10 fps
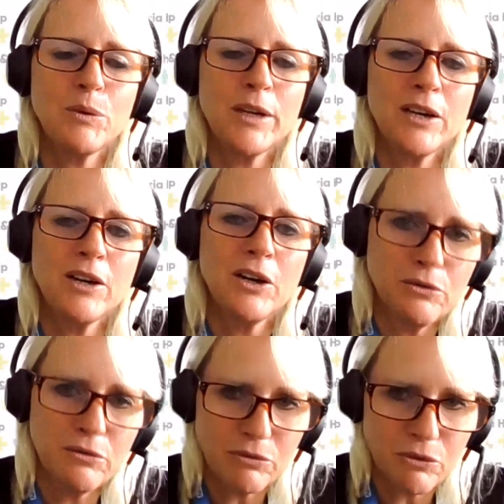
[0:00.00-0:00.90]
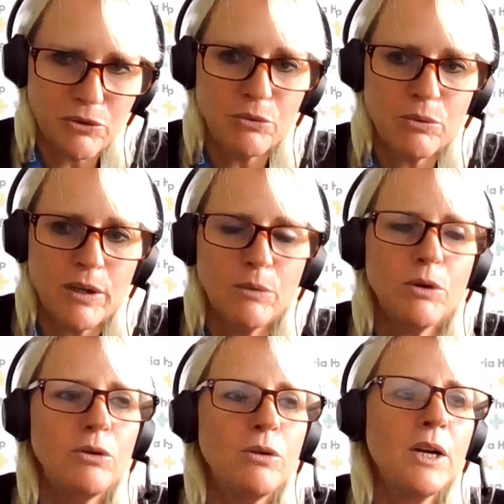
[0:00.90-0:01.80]
We are hopeful that we
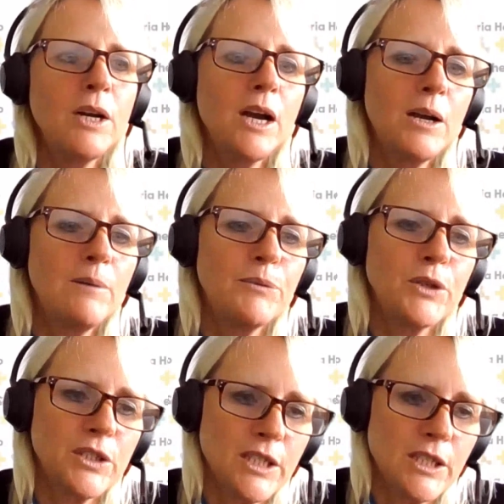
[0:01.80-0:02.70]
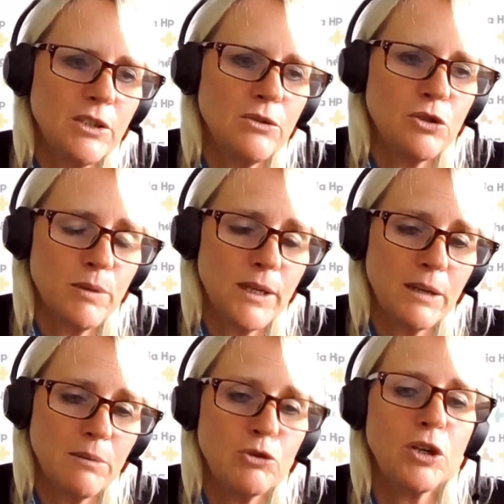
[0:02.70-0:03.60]
will continue to be
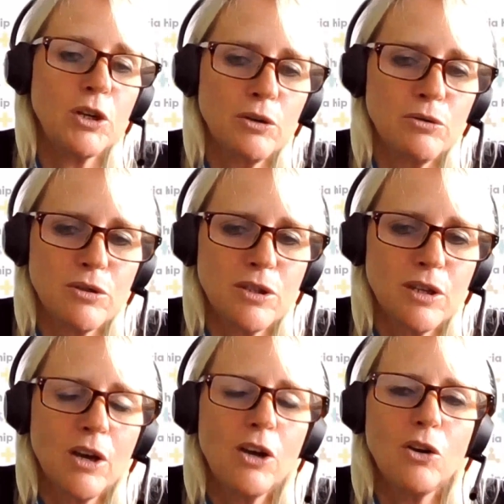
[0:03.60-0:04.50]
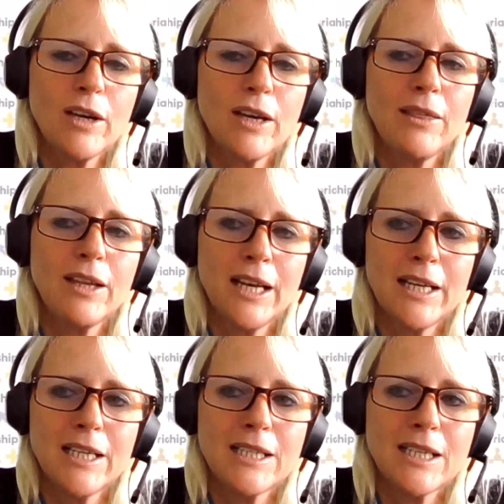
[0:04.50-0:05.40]
able to host LOC in the
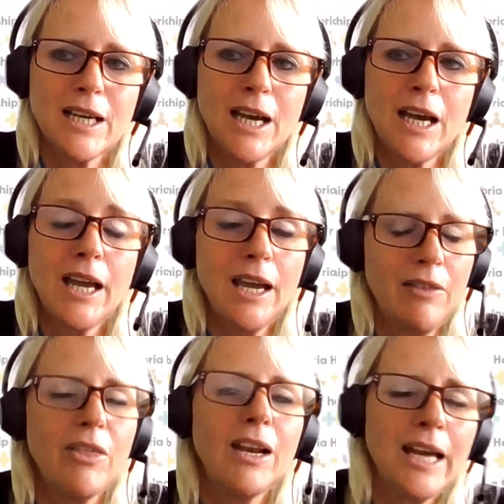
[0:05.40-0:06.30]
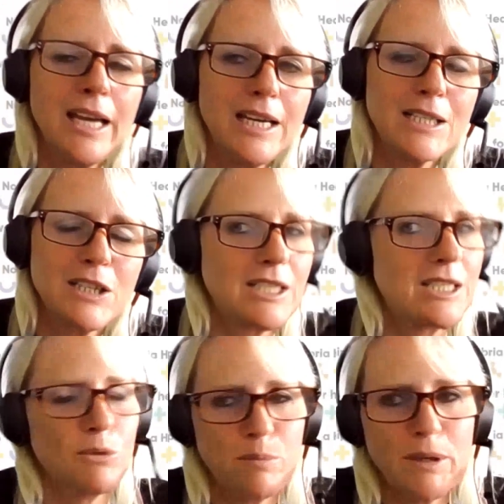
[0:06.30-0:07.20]
Lakes, because
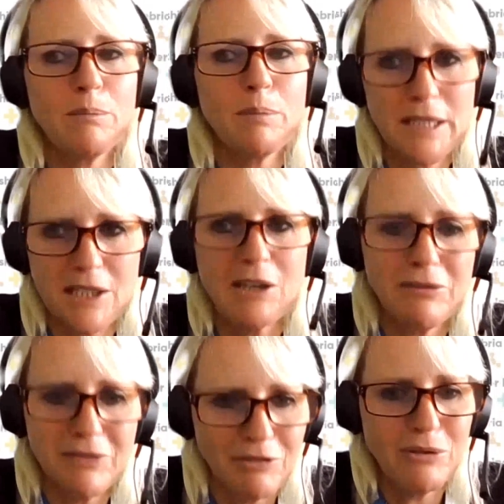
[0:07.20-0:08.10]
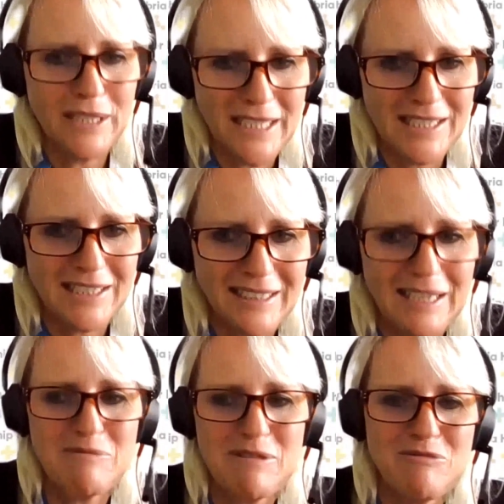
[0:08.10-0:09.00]
it would be a bit daft if we didn't
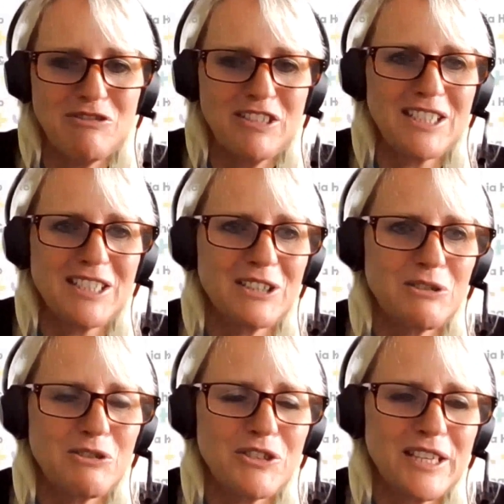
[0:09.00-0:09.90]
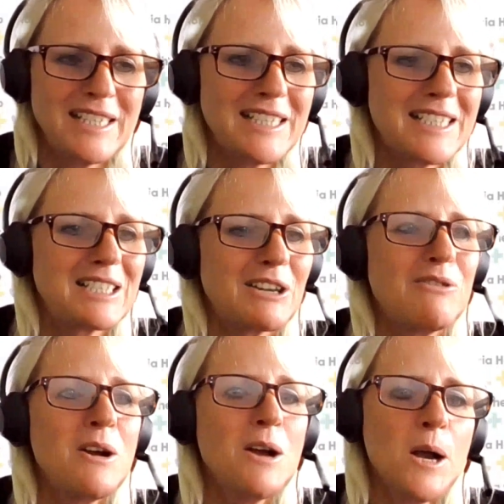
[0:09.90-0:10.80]
and we moved it to the northeast.
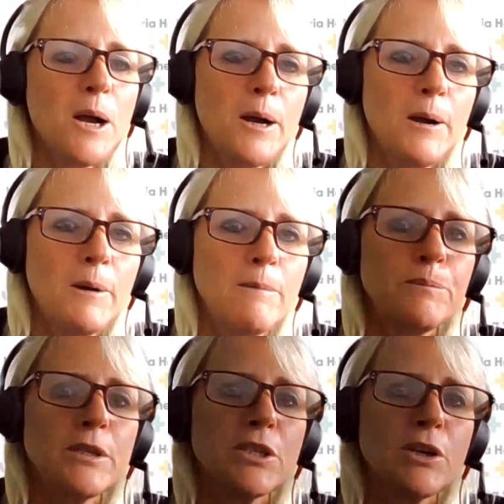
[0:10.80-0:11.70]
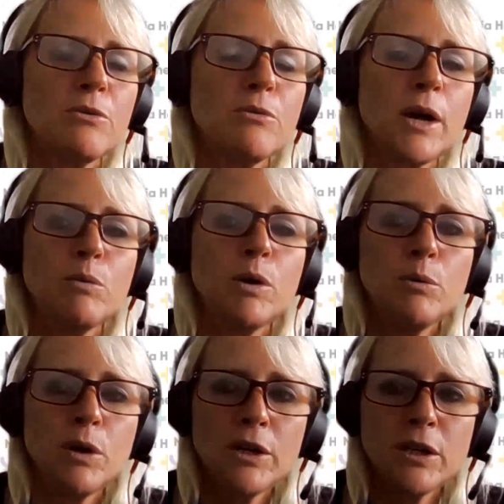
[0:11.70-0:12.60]
So and
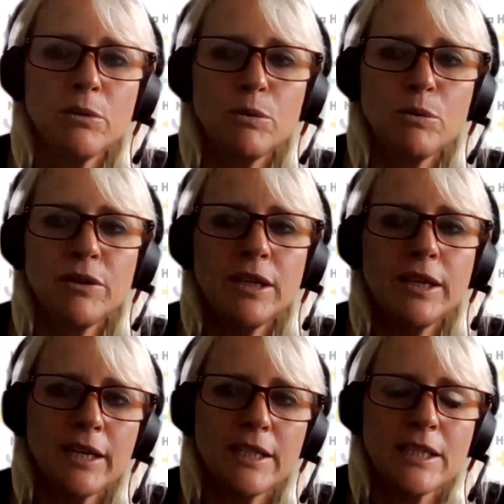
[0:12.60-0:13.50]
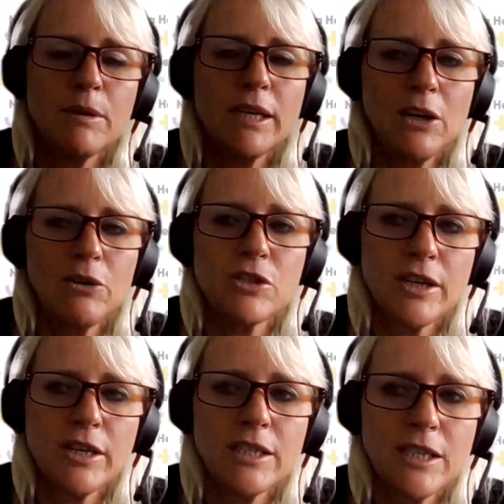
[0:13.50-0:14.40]
we're working with the Academic Health
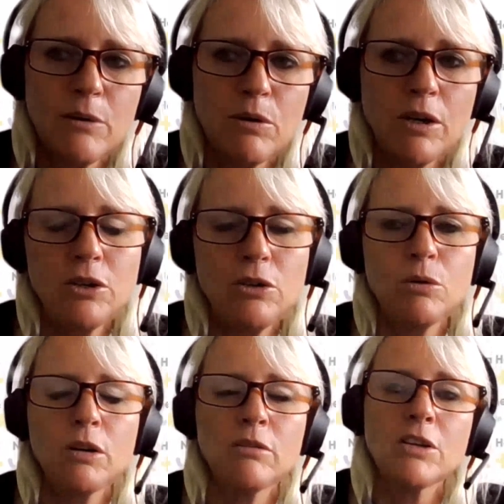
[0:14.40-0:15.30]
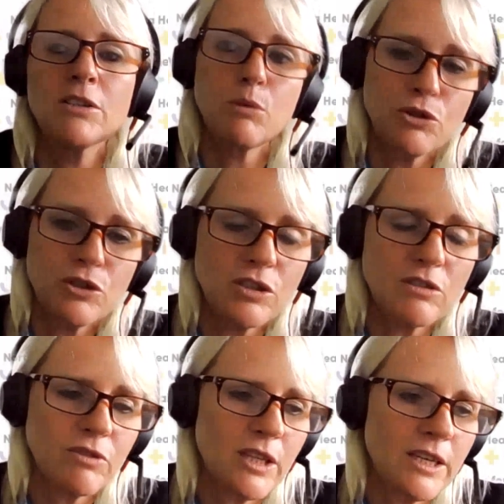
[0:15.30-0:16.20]
Science Network, who are our
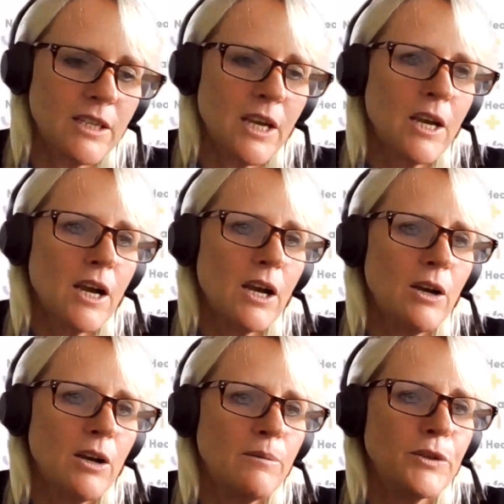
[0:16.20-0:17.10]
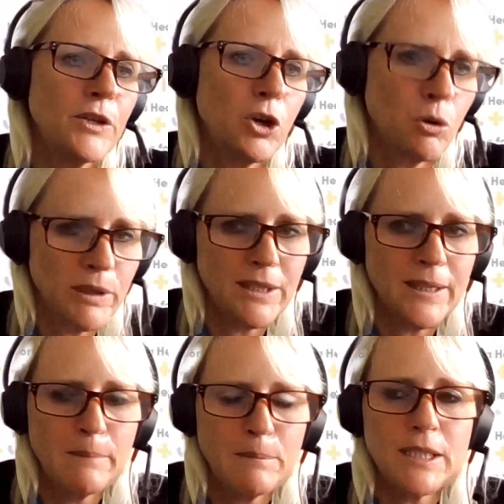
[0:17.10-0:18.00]
sponsors for this,
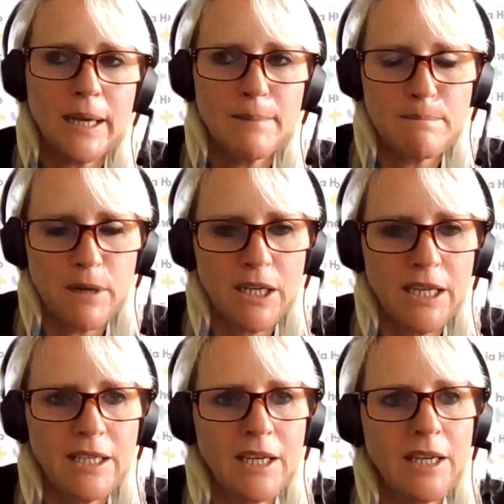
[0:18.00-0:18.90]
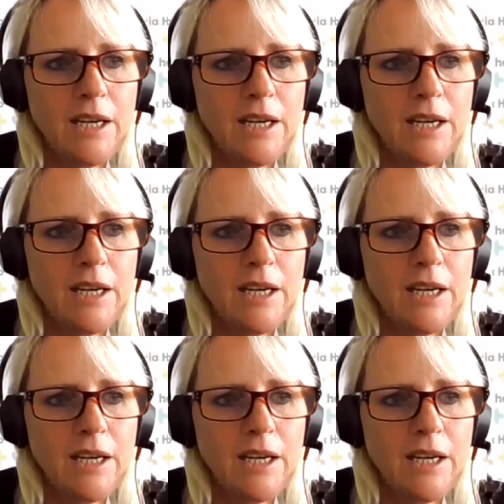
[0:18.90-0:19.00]
lobbying them to get money